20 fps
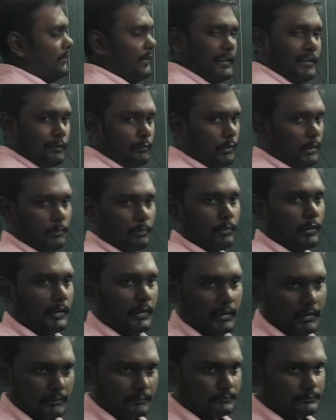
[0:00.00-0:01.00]
we'll fix one
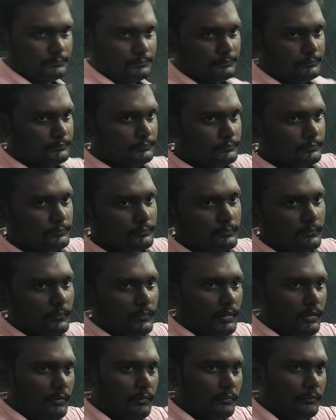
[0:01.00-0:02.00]
point.
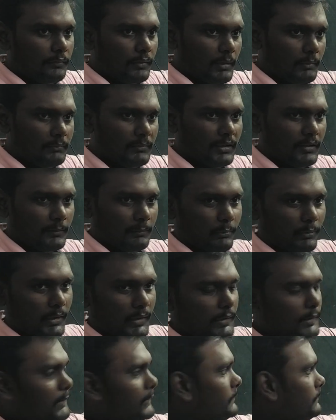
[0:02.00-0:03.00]
From this
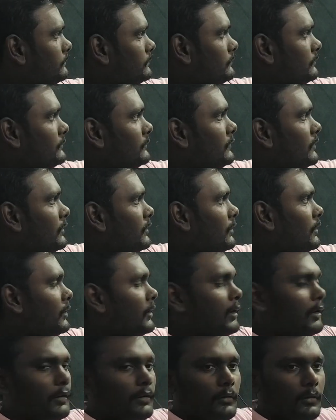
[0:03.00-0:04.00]
point,
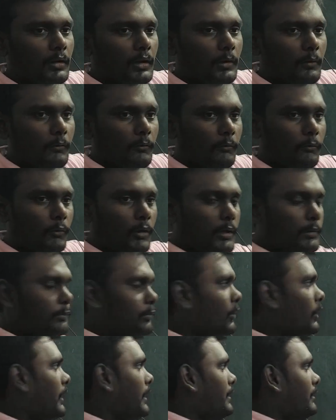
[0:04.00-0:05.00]
one
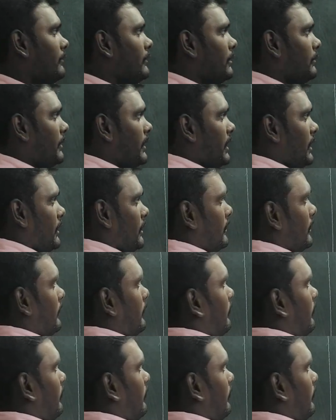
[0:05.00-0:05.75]
point will be,